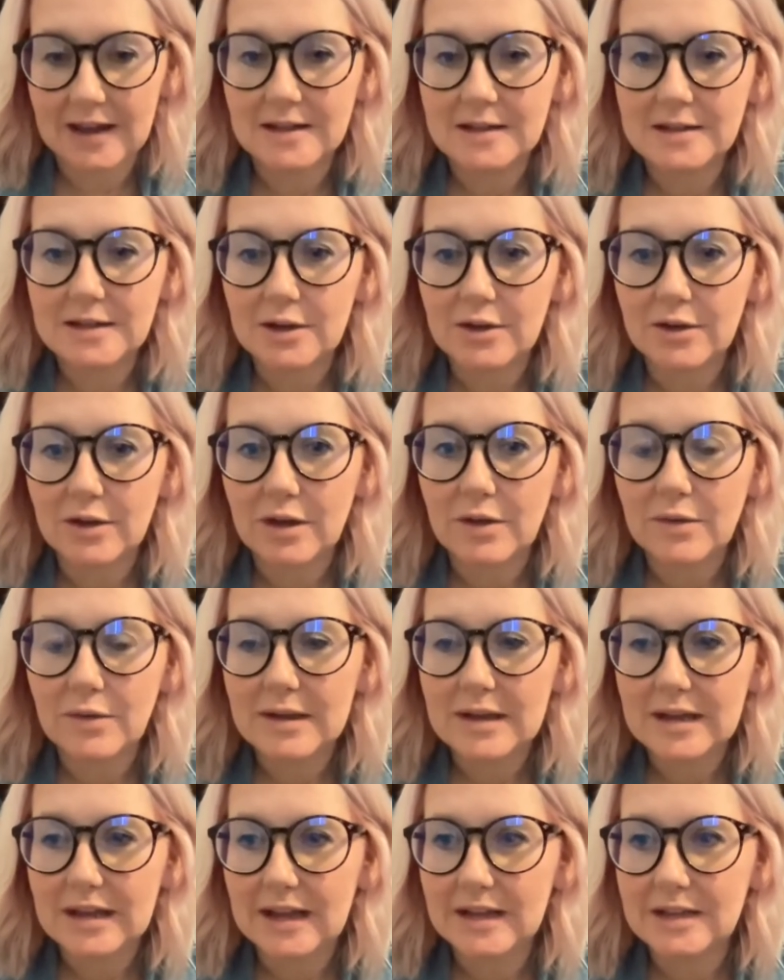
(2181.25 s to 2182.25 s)
And so, you
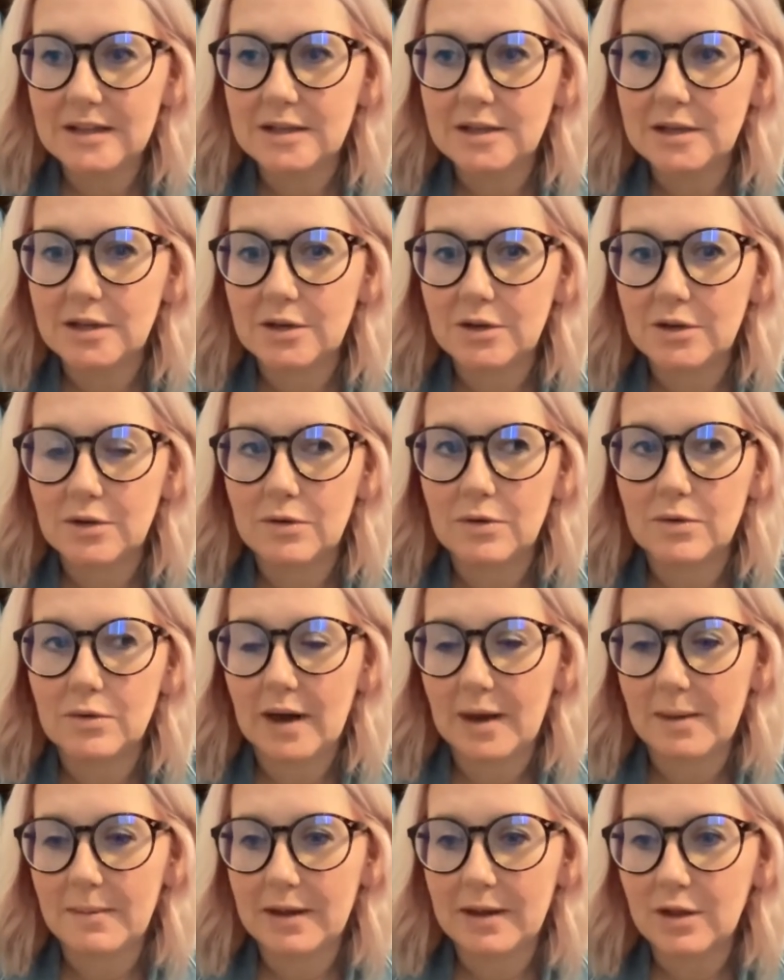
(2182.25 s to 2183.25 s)
would need to
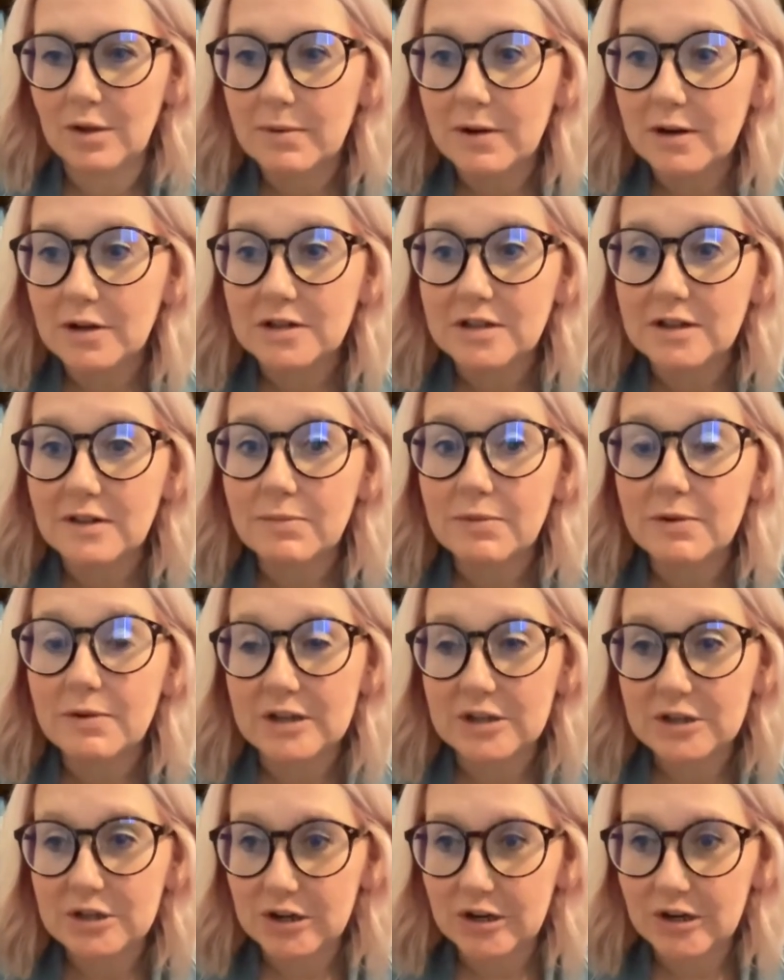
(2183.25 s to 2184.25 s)
um, either purchase a
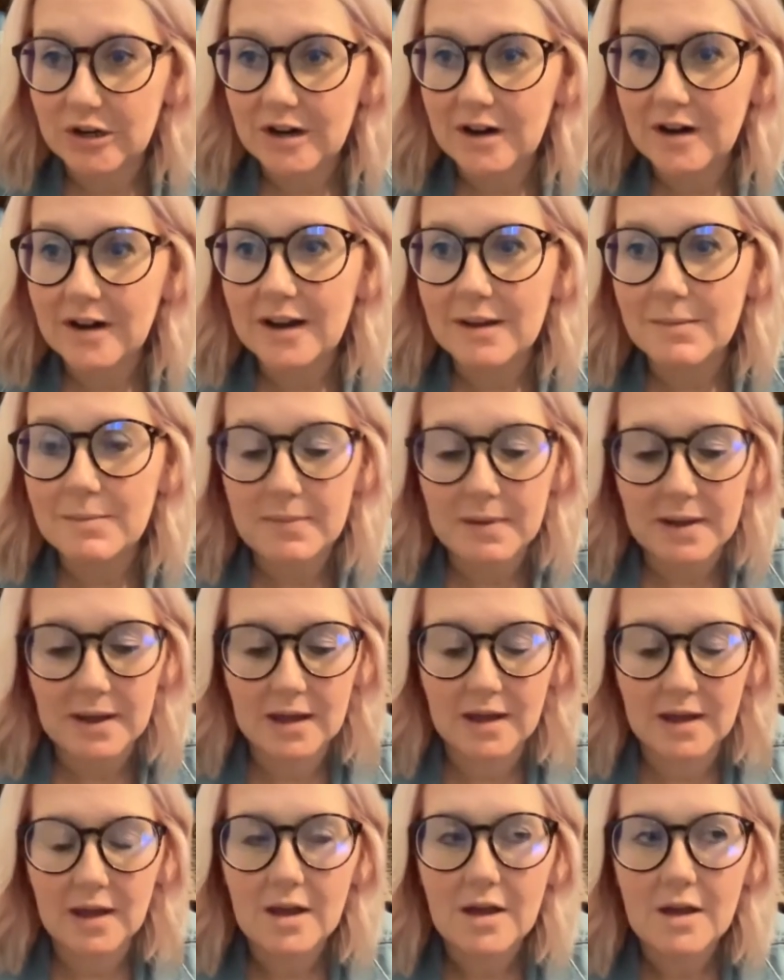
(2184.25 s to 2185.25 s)
printer and
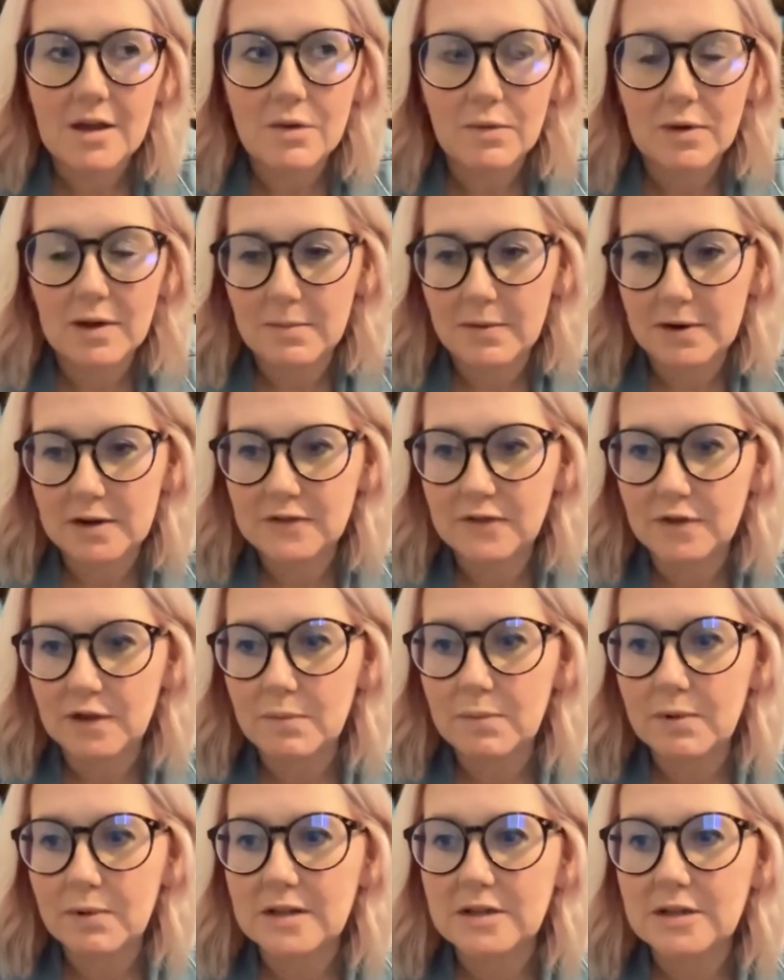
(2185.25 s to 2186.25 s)
be reimbursed for the
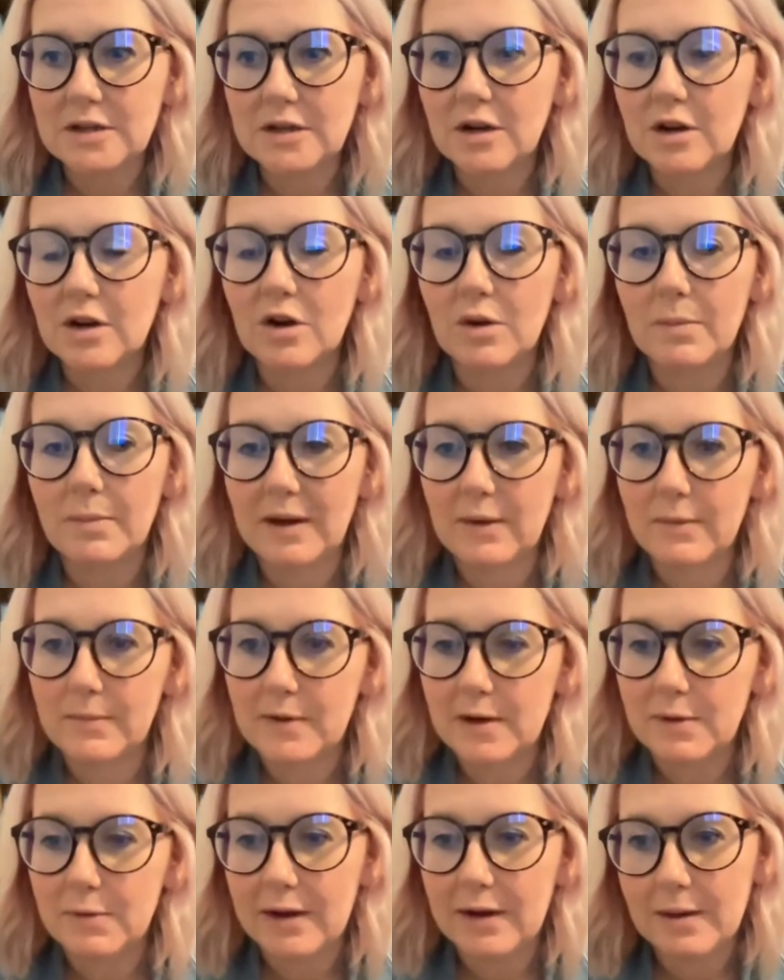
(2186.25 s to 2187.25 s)
printer, or be
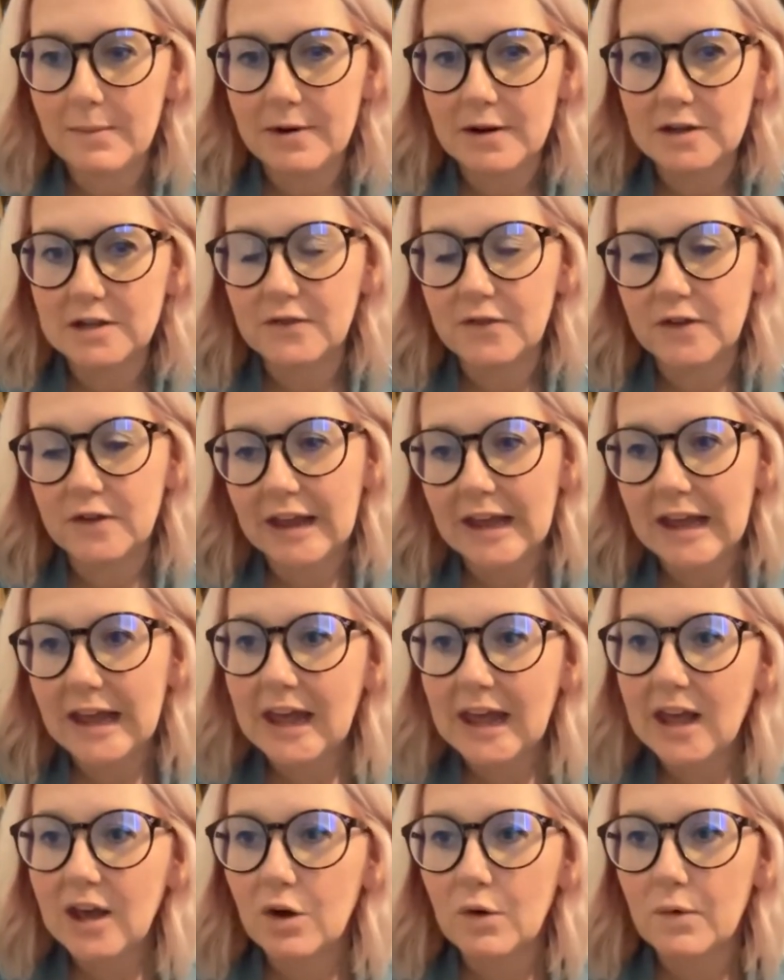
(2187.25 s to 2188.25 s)
mm-hmm. reimbursed for the
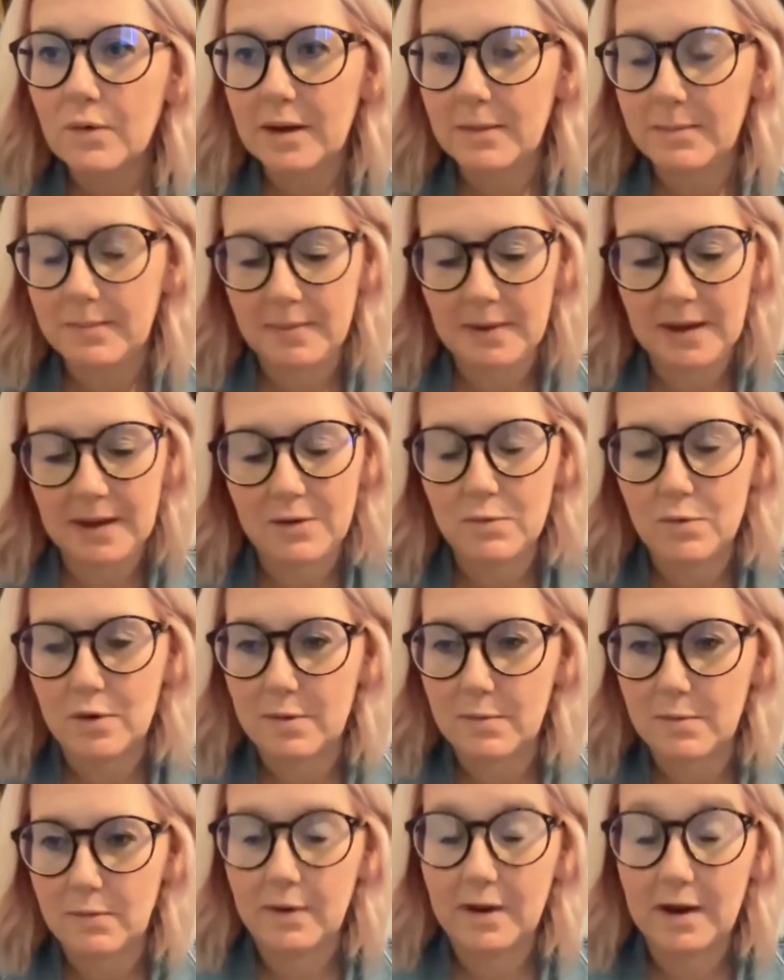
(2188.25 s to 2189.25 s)
ink, or be
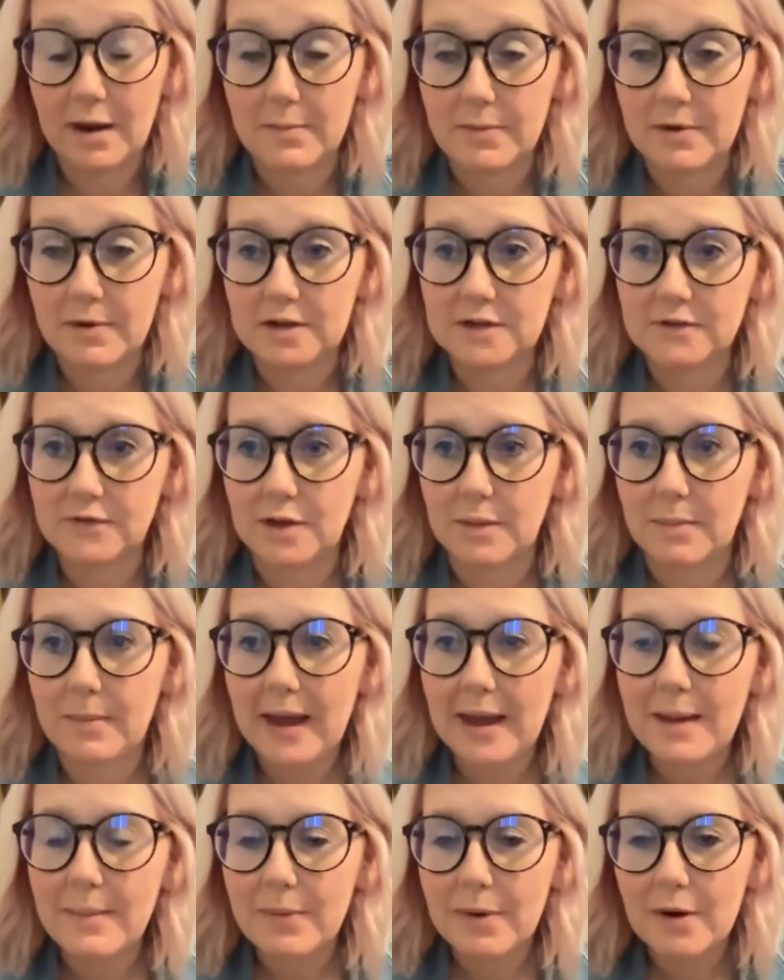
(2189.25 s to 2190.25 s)
reimbursed for the
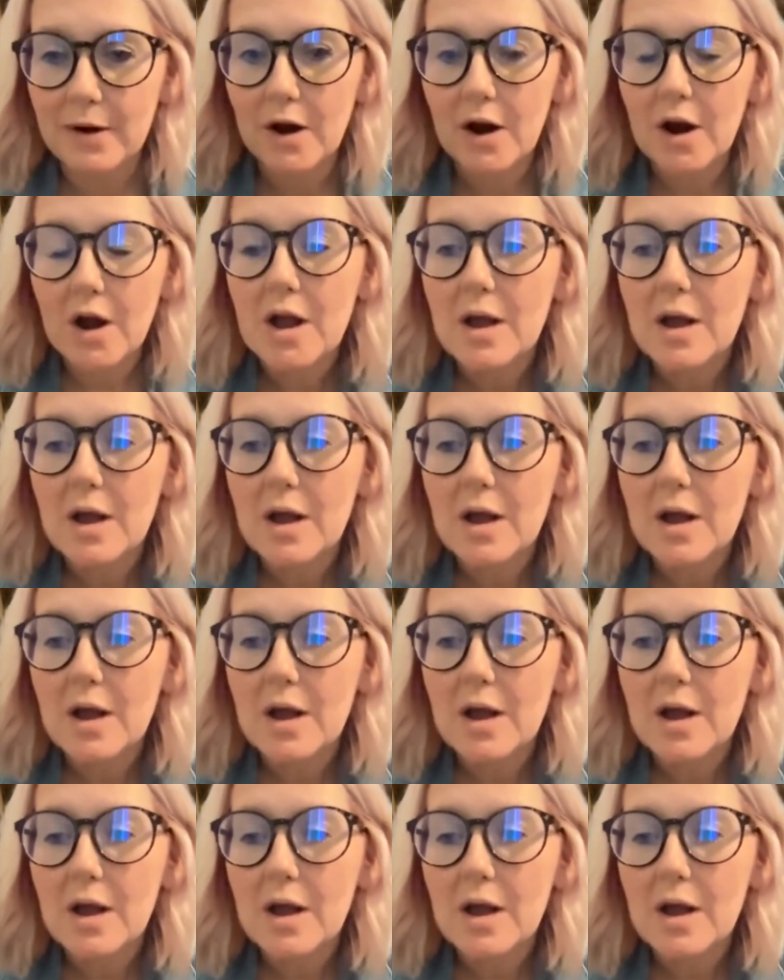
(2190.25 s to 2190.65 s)
paper,